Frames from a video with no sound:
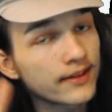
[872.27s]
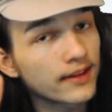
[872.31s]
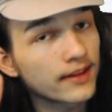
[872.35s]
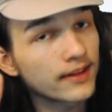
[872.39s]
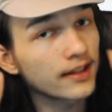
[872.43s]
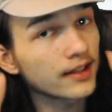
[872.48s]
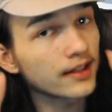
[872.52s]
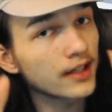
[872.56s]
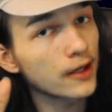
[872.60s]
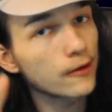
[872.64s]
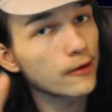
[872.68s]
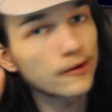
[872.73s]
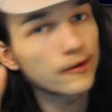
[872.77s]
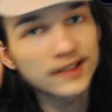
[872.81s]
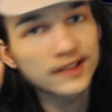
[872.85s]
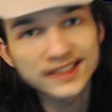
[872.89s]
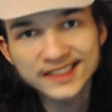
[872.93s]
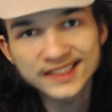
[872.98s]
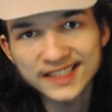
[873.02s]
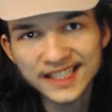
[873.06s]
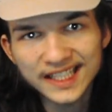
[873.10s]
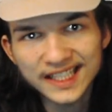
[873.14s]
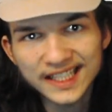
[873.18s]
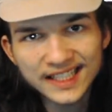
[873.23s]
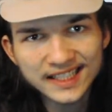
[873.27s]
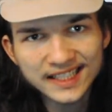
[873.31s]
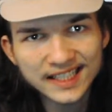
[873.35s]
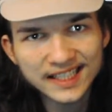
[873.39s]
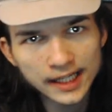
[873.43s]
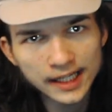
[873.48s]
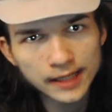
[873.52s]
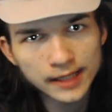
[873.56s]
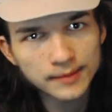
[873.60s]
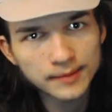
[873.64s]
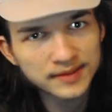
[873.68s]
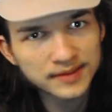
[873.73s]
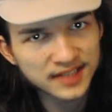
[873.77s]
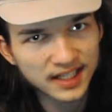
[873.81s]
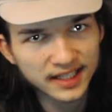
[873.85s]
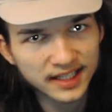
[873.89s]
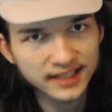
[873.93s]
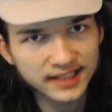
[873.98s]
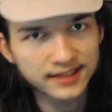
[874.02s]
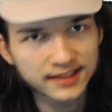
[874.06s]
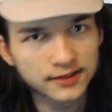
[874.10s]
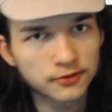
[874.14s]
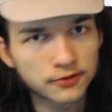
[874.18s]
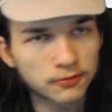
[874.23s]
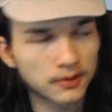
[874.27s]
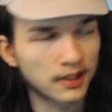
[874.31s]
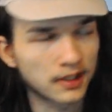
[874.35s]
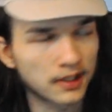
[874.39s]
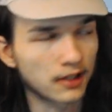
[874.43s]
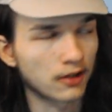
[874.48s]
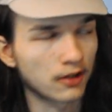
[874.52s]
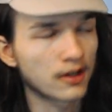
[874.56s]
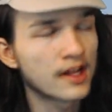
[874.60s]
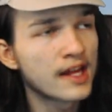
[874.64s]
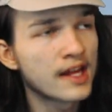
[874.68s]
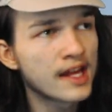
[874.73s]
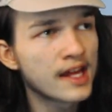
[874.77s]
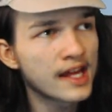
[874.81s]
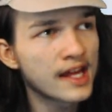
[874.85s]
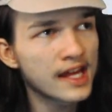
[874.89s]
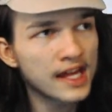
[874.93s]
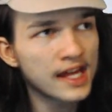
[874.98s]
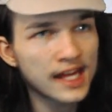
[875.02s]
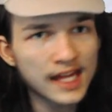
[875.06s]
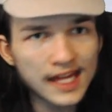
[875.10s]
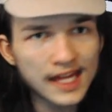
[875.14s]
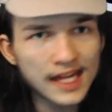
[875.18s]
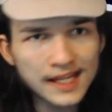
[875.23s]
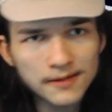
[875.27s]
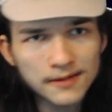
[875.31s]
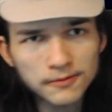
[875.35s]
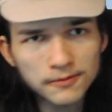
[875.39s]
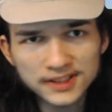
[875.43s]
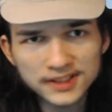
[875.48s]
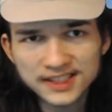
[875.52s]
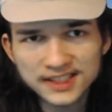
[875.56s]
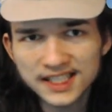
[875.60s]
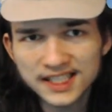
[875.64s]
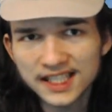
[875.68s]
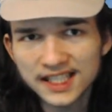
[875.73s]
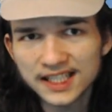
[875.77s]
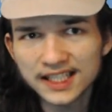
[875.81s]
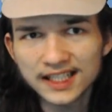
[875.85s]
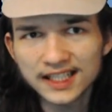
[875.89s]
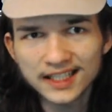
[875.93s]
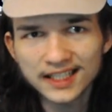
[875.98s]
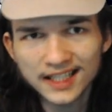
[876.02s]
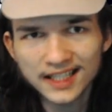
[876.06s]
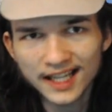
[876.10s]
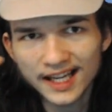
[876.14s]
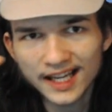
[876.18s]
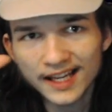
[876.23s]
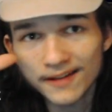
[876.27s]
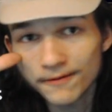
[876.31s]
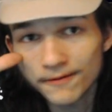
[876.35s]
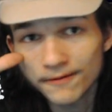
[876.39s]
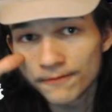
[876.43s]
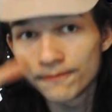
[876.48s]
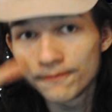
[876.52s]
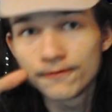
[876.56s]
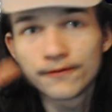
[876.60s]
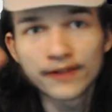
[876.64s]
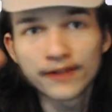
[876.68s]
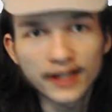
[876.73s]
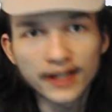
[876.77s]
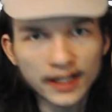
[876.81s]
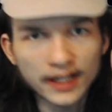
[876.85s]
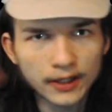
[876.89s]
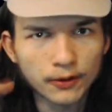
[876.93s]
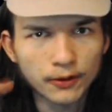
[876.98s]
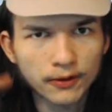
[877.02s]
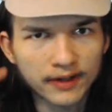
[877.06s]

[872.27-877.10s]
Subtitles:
lowest in-game settings as well. It was getting a very